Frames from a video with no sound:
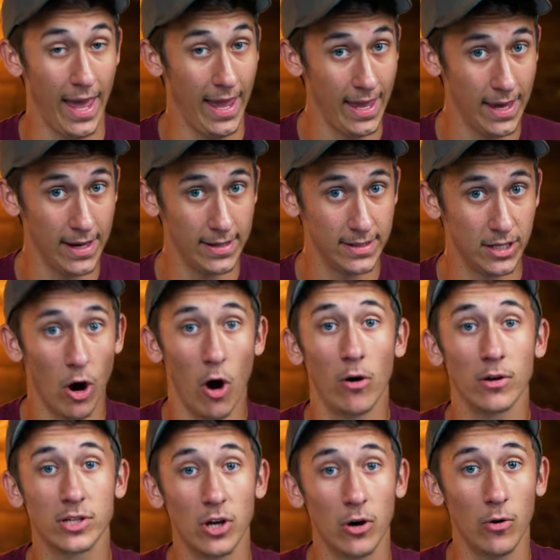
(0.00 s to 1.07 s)
And
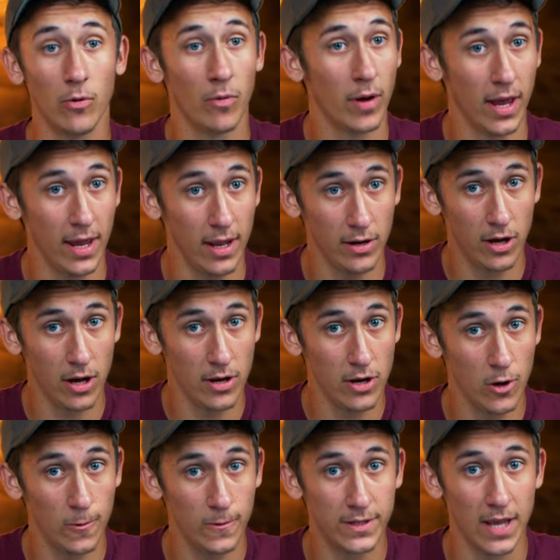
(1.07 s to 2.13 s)
also, in good
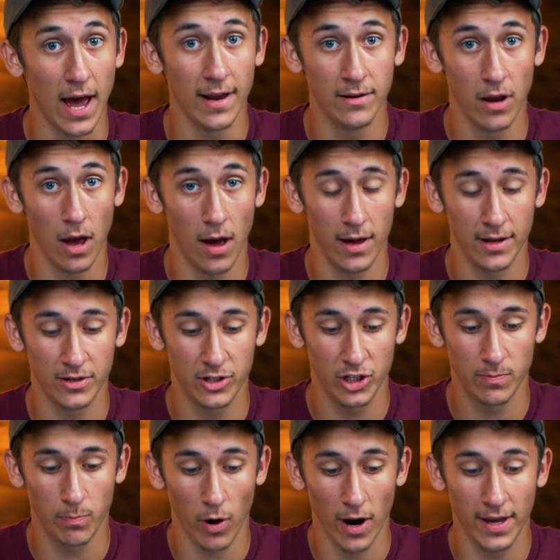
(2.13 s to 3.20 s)
news,
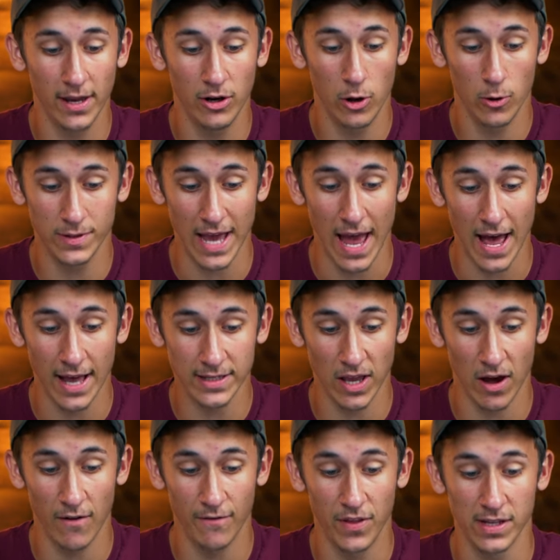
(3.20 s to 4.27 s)
just breaking news, as
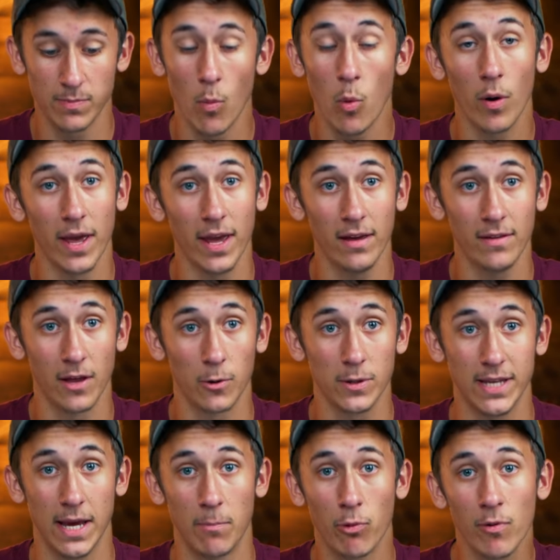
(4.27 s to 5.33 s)
of this morning, there
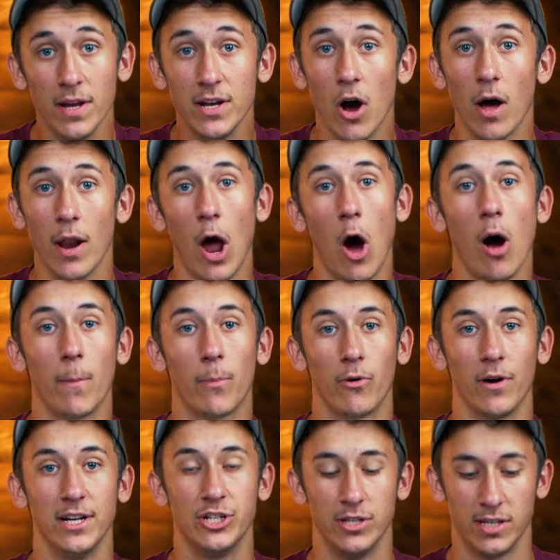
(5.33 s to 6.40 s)
was a pre-dawn
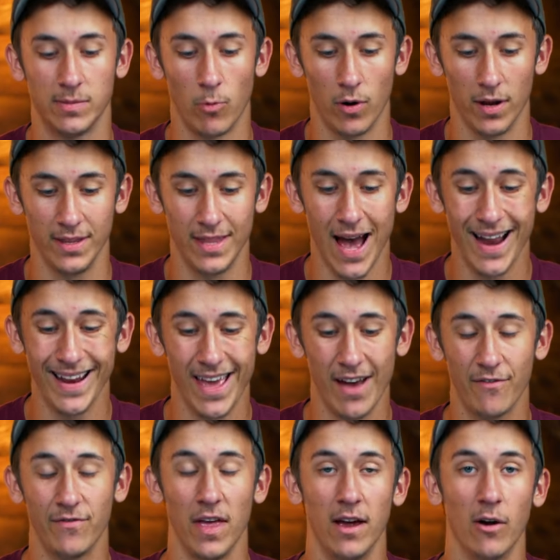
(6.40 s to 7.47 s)
operation this morning. The
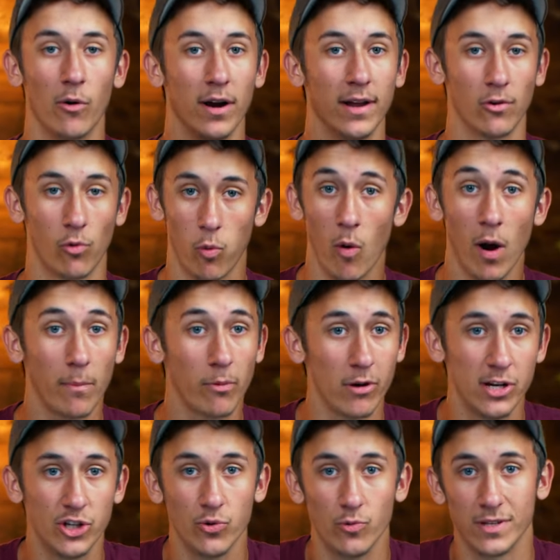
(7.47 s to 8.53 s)
IDF, they were in
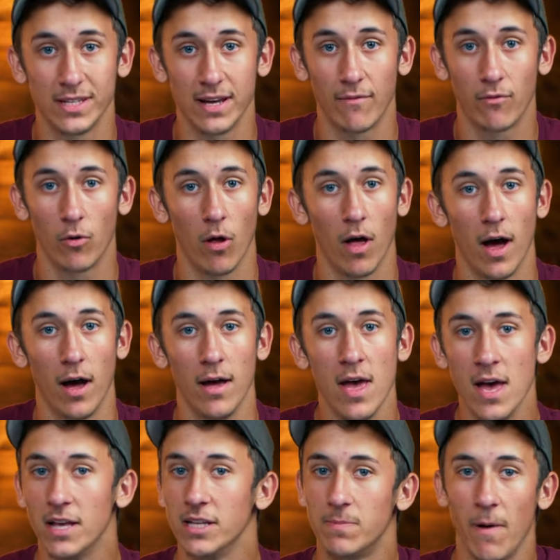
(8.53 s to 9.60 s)
cooperation with several
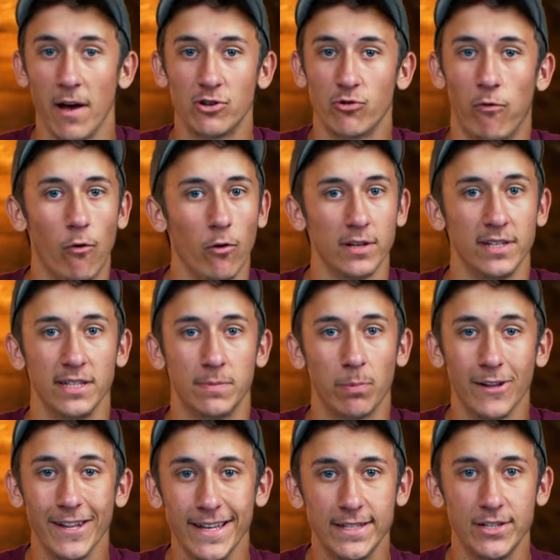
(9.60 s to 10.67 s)
special forces,
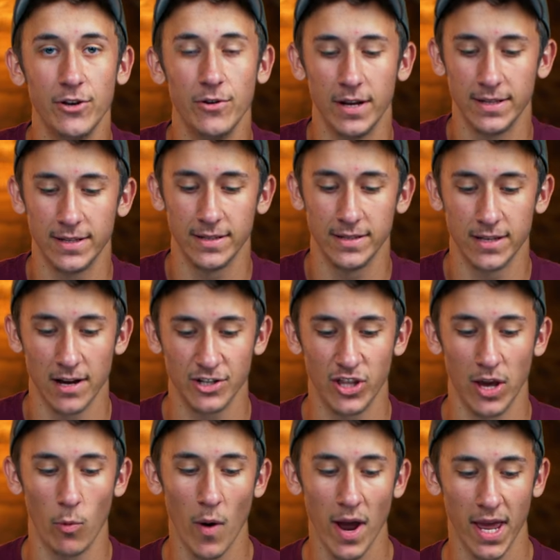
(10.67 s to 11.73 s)
police units and such.
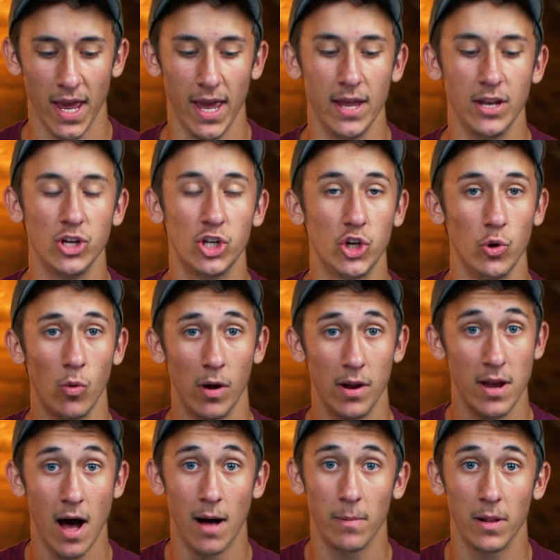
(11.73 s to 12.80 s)
They went into
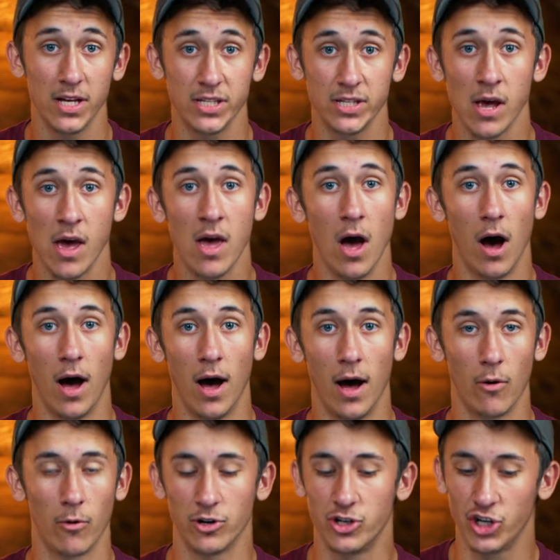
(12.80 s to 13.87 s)
Nablus,
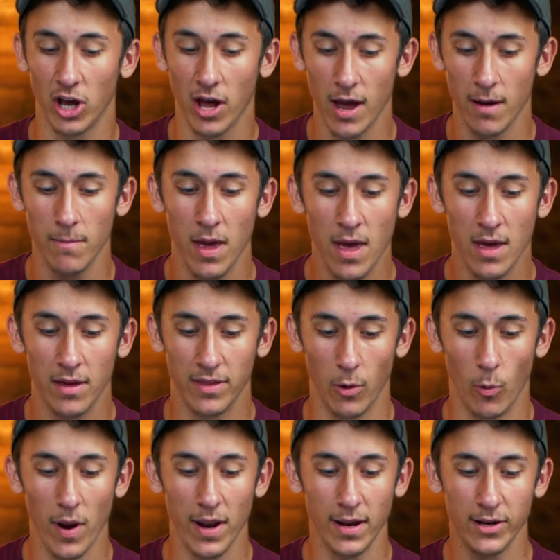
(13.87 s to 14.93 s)
or Shechem. They
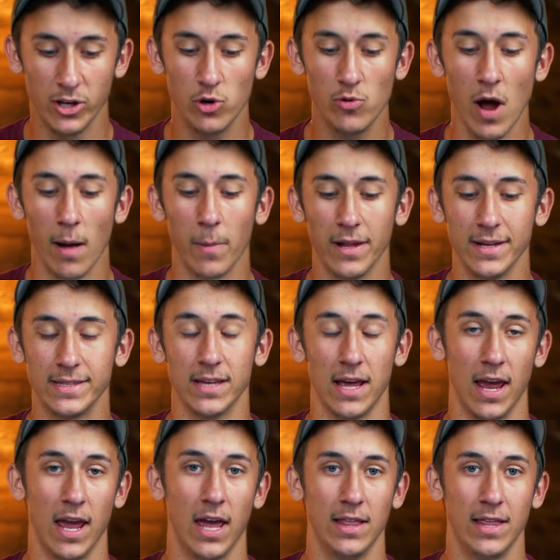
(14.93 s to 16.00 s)
went into Nablus,
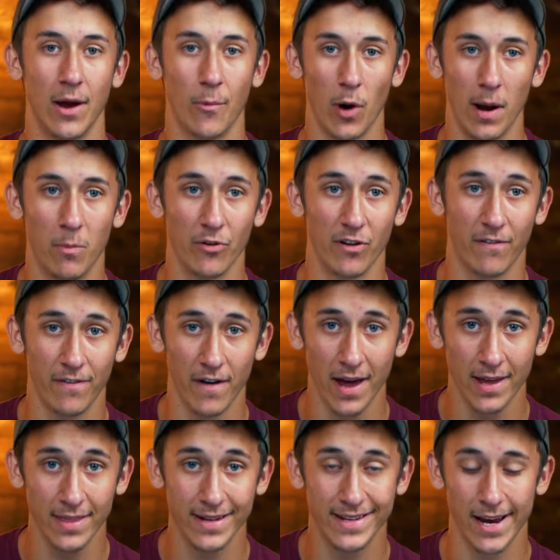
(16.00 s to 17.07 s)
and they were able to
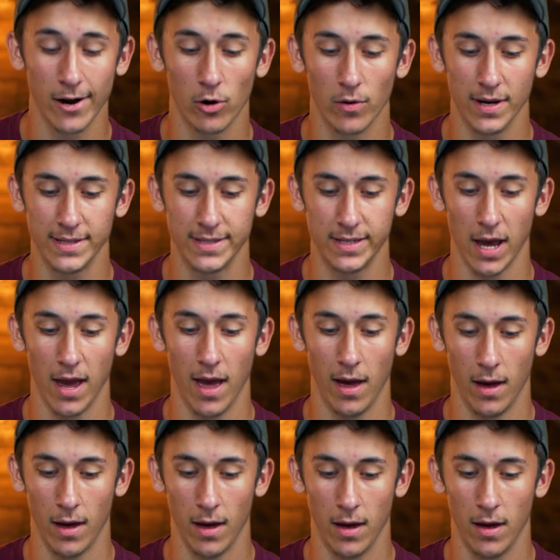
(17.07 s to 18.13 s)
find the terrorist
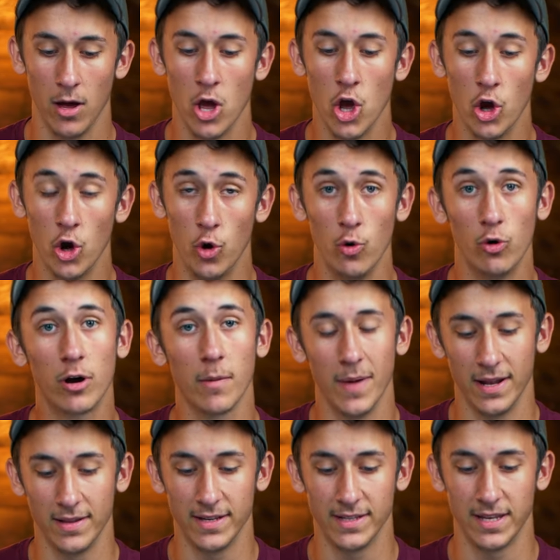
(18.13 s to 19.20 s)
who
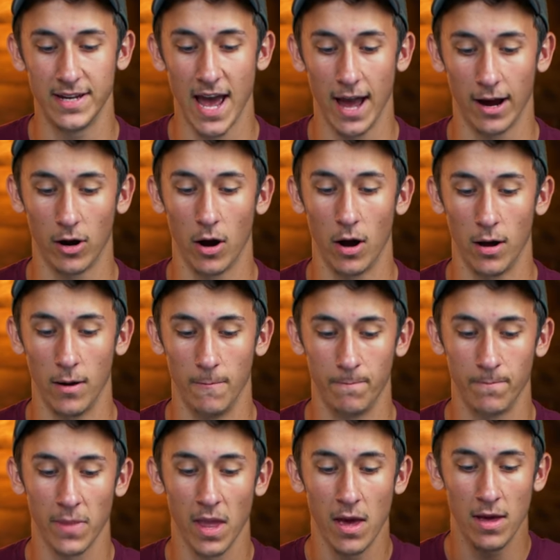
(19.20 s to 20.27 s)
committed this attack.
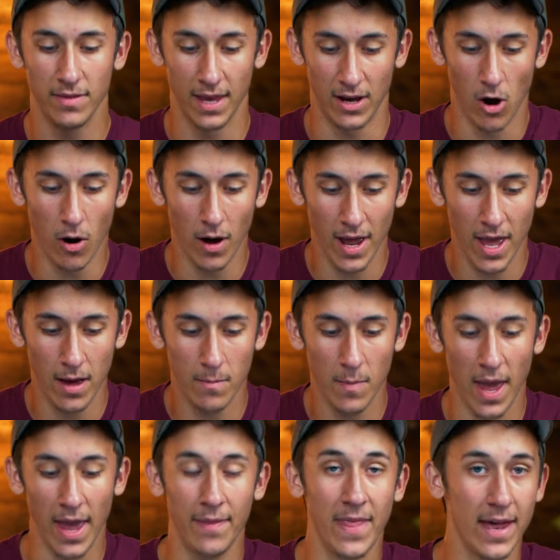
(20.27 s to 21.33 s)
They caught him,
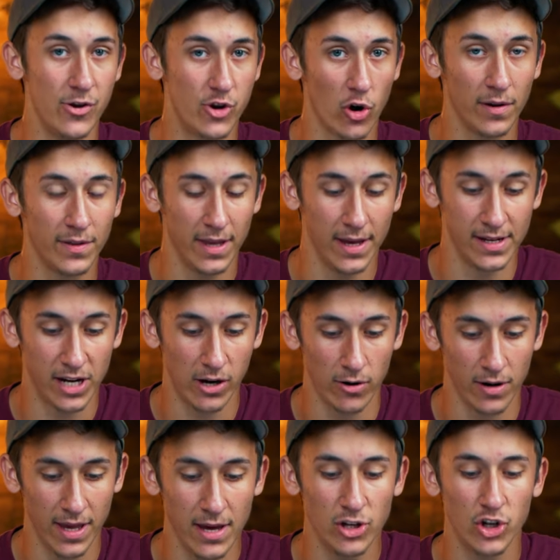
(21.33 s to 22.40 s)
and then during the
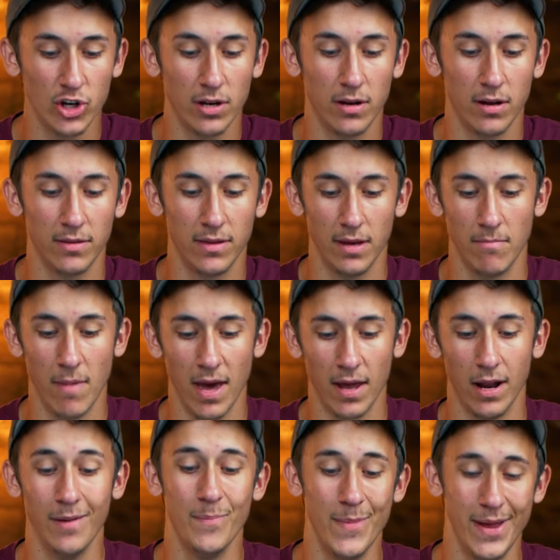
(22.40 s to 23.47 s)
interrogation, the
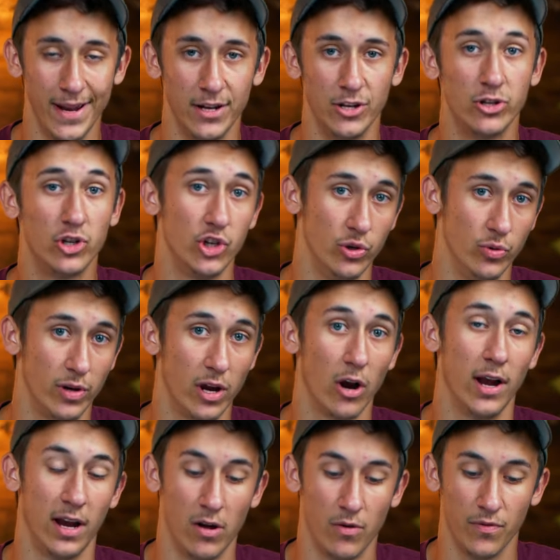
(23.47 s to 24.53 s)
man admitted to
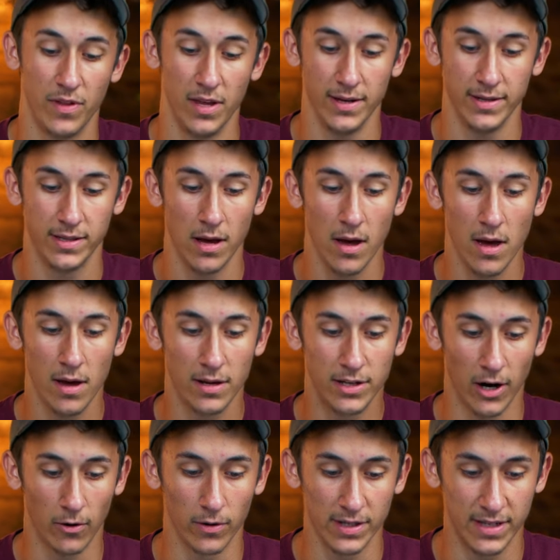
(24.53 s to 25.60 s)
carrying out this
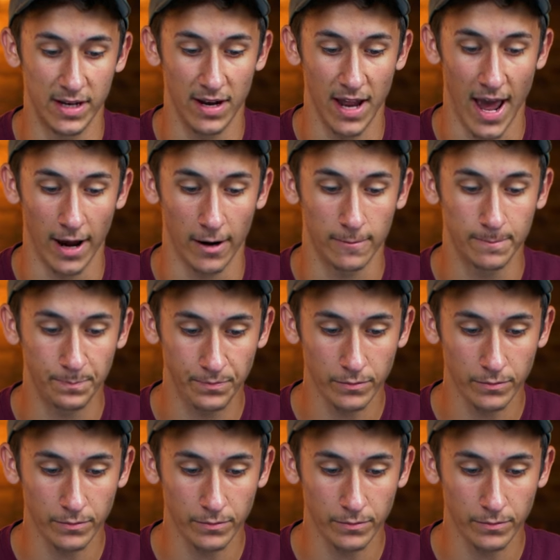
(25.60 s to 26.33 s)
terrorist attack.